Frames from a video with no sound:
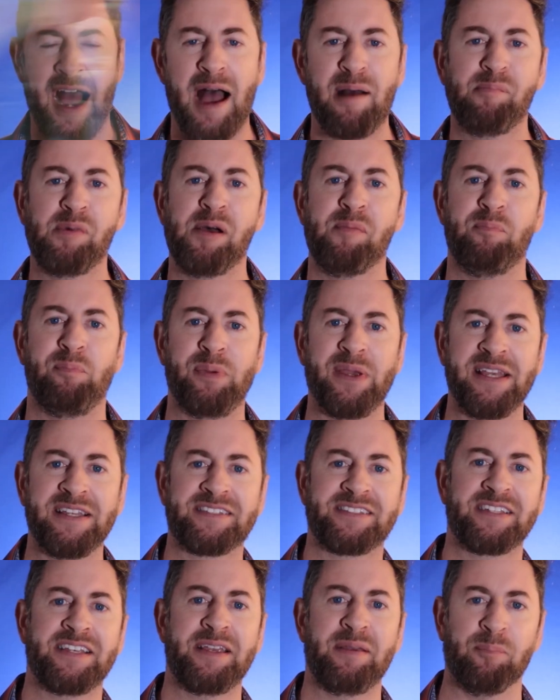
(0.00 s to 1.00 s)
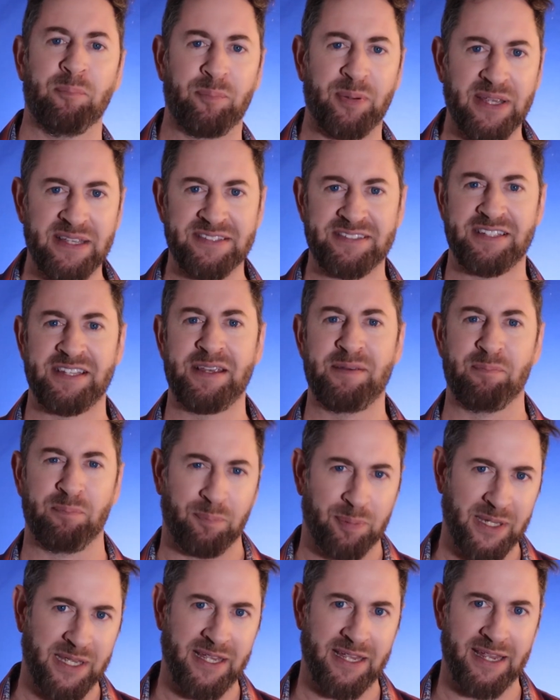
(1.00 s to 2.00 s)
I'm a busy, busy
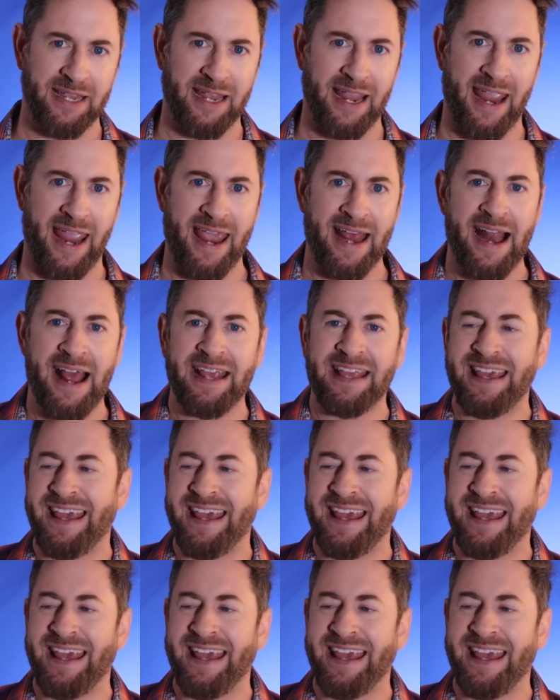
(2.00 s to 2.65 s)
bee, and I